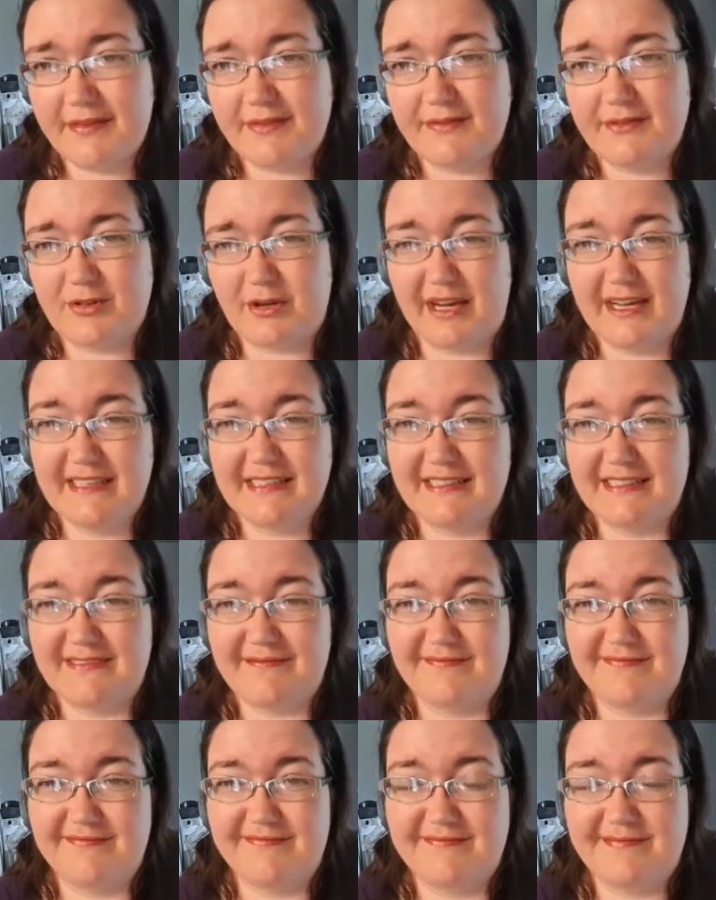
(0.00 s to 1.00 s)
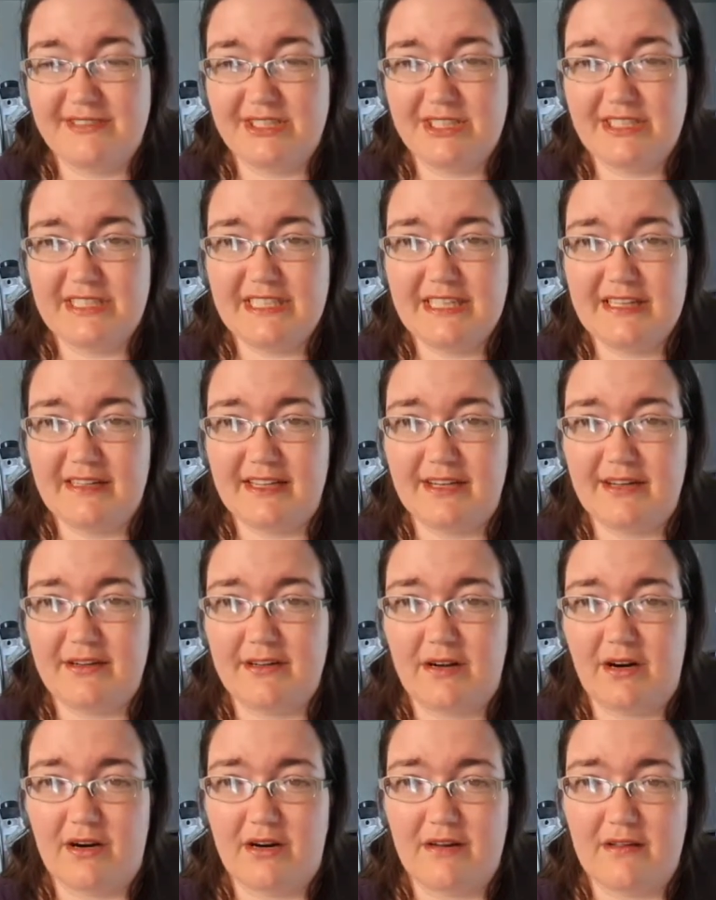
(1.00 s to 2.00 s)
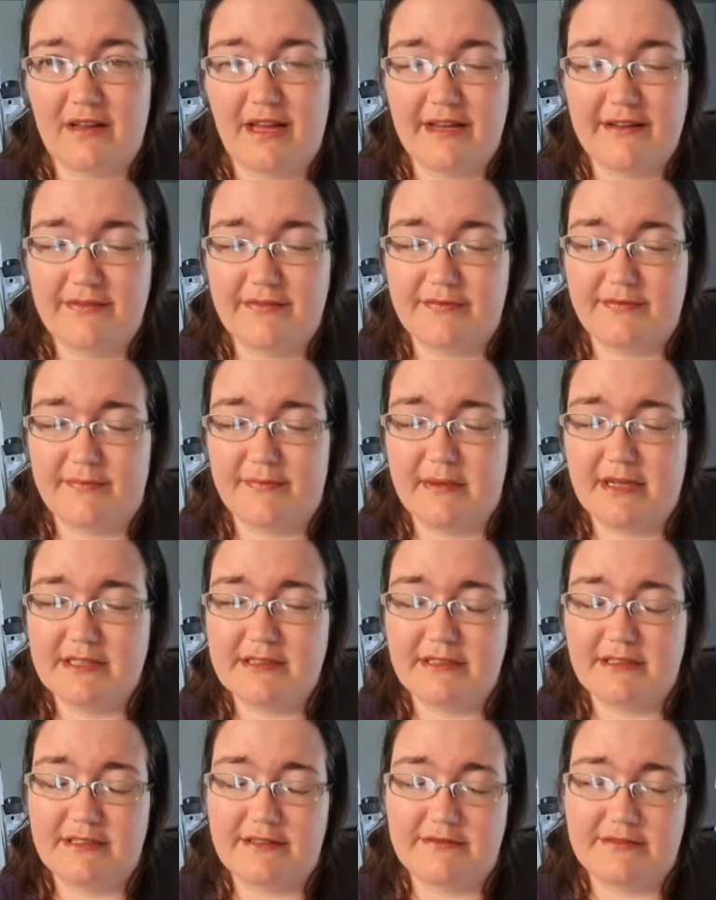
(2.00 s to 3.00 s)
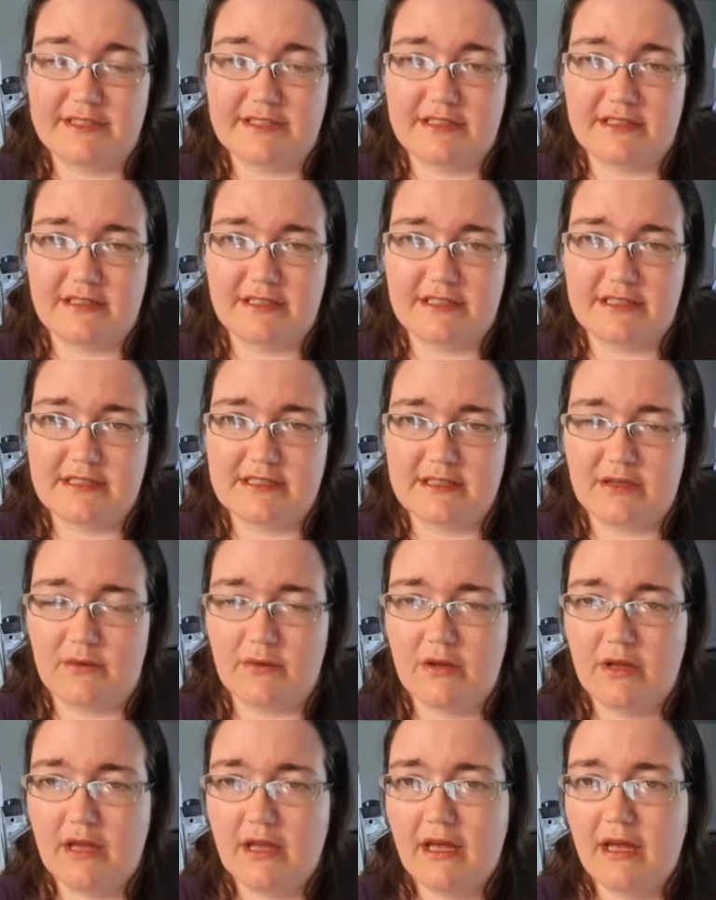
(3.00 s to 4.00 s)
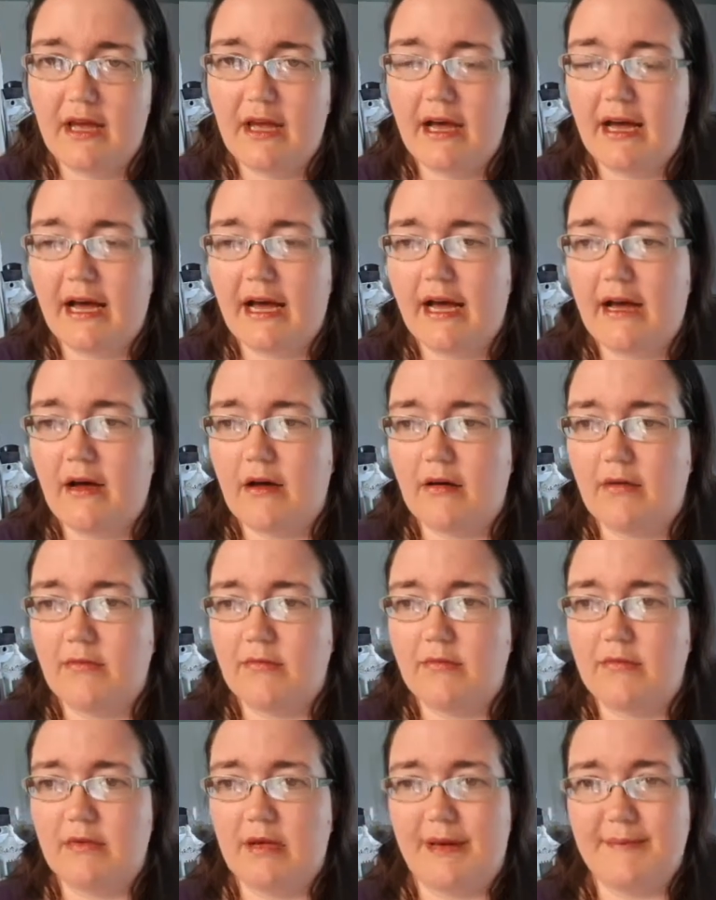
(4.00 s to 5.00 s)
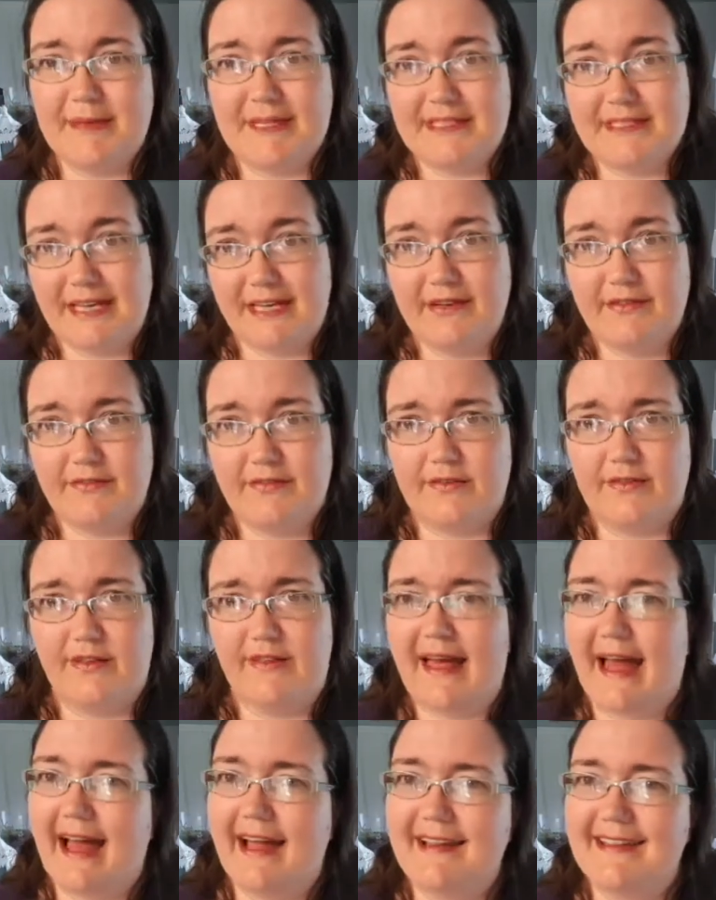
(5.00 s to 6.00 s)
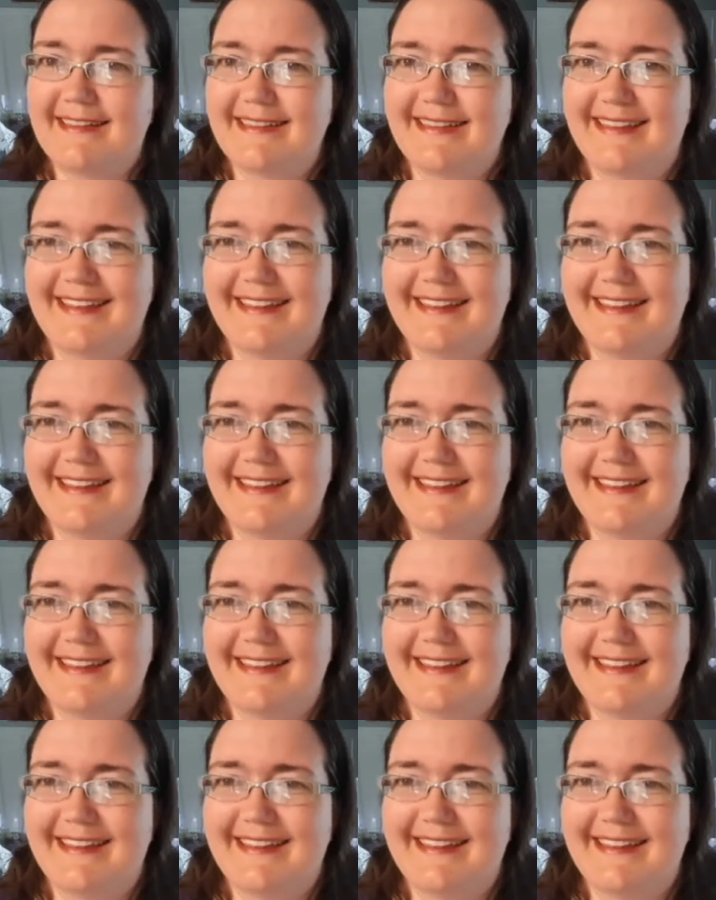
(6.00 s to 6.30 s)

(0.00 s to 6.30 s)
trying to just declutter our life mentally and physically. So I'm excited for that.